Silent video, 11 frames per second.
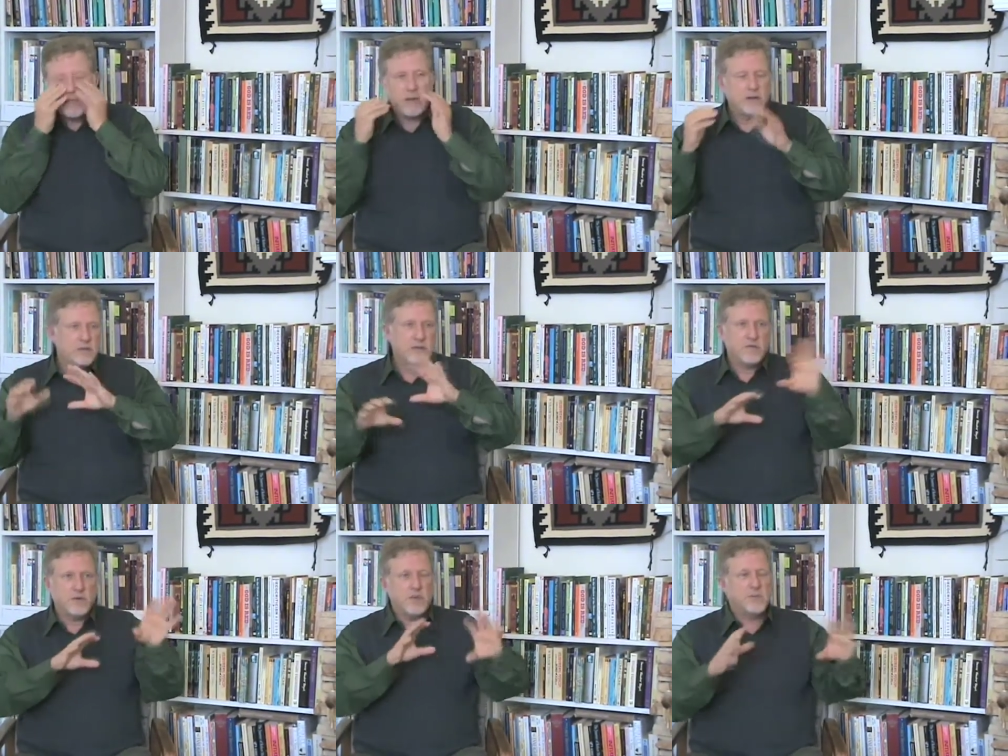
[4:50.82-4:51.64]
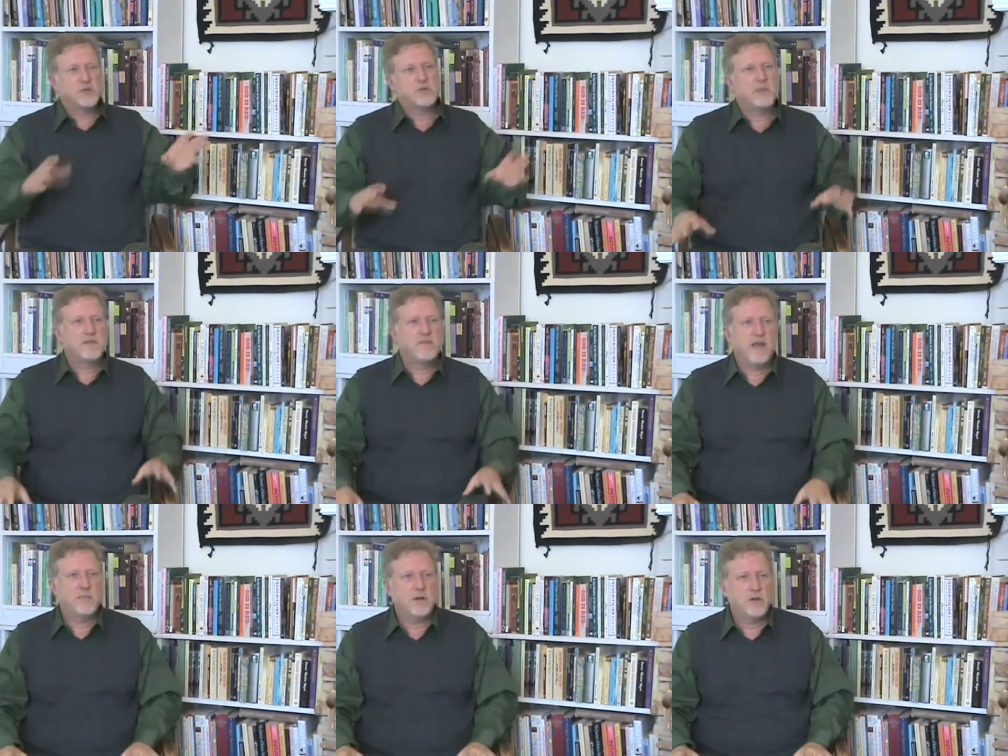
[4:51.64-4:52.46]
and then different members of my
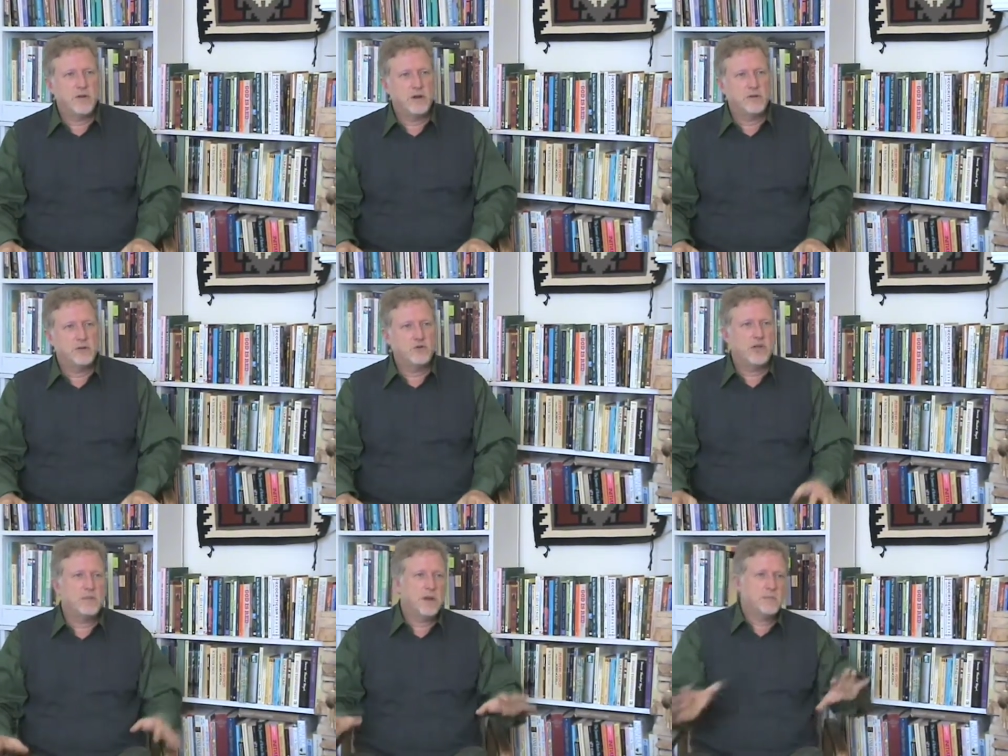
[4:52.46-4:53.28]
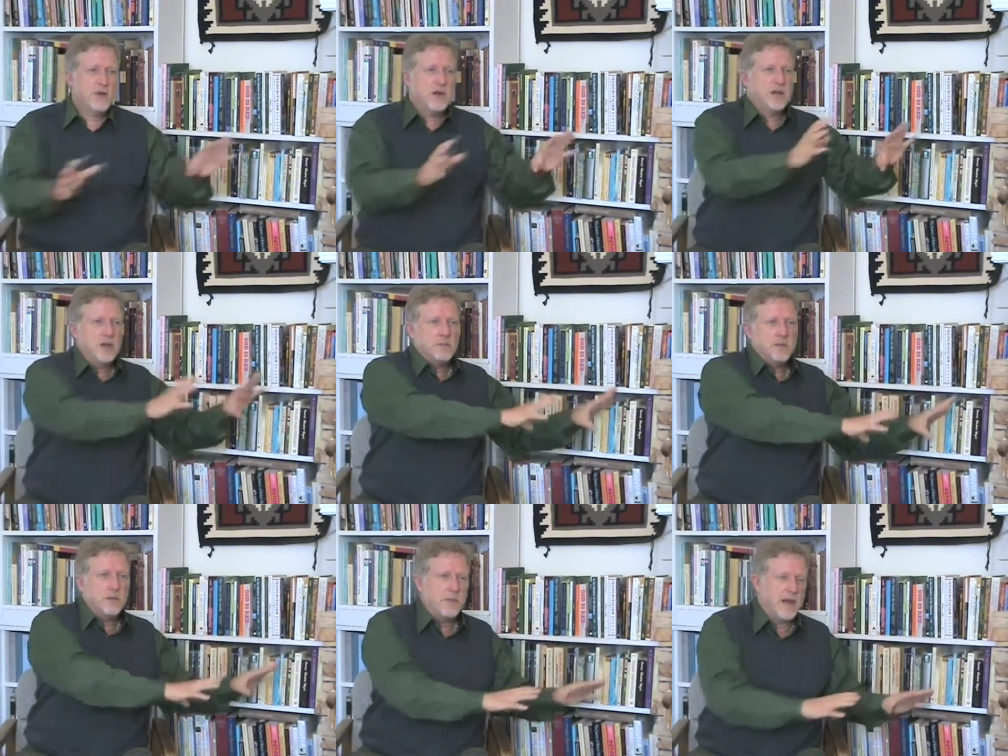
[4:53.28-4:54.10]
family are there in the dream, and I'm trying to get them
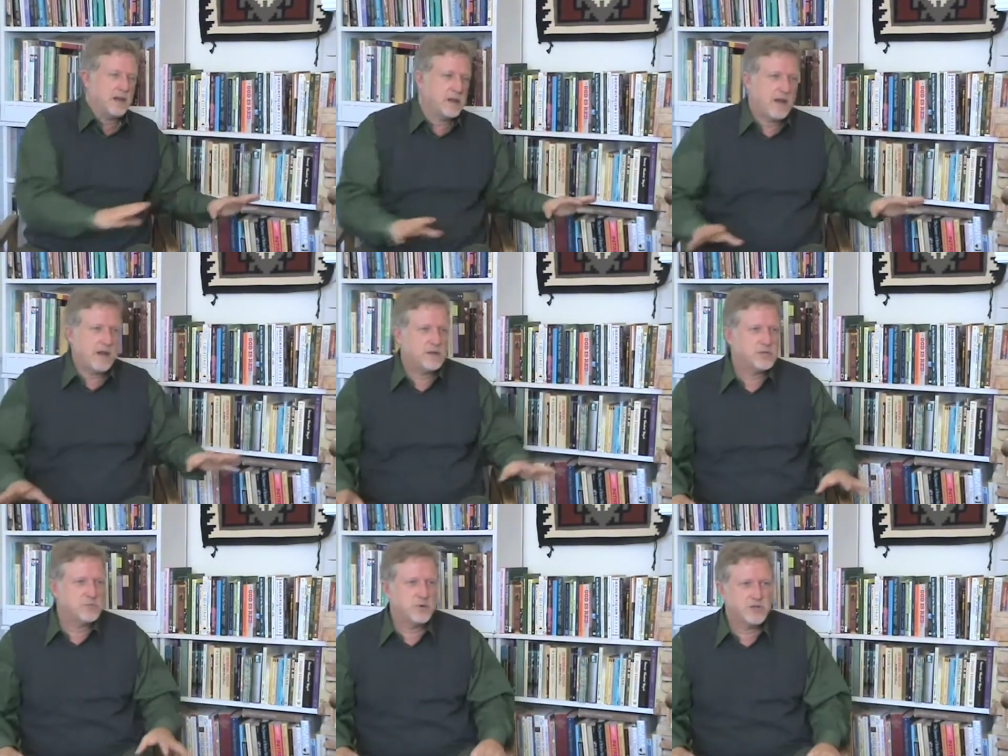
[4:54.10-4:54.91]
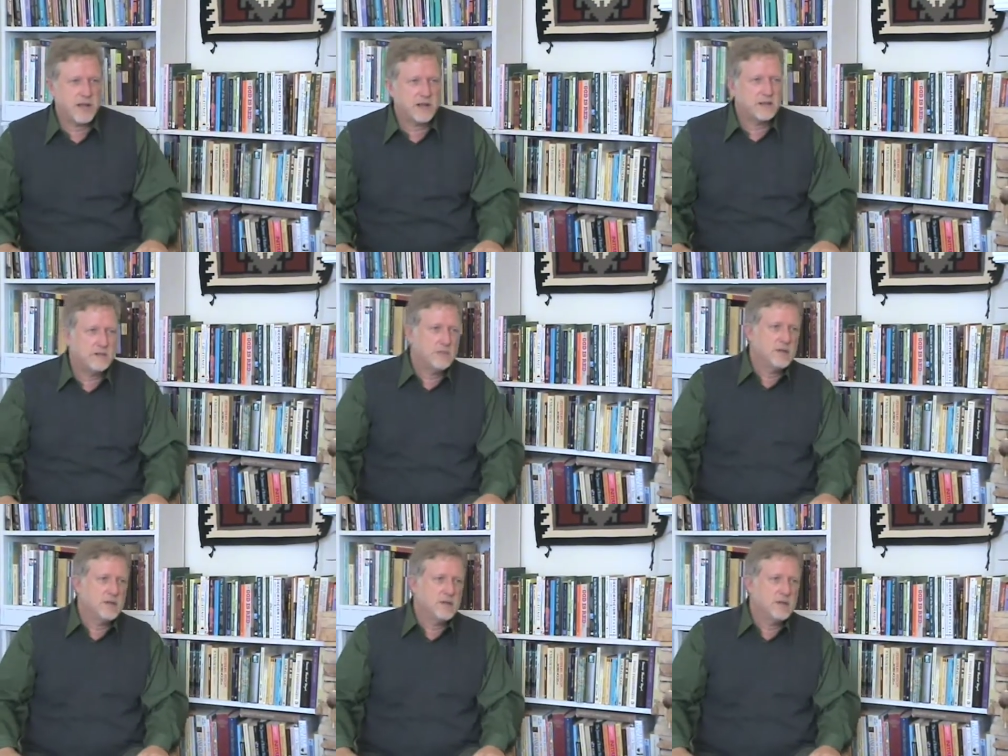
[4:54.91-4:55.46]
into the back of the house and protect them,